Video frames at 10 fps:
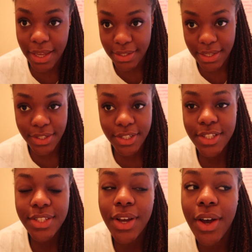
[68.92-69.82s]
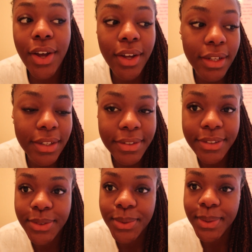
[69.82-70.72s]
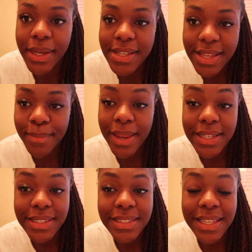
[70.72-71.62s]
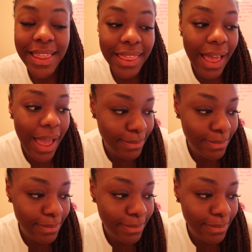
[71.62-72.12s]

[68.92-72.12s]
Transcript: Sessions on clinical examinations in the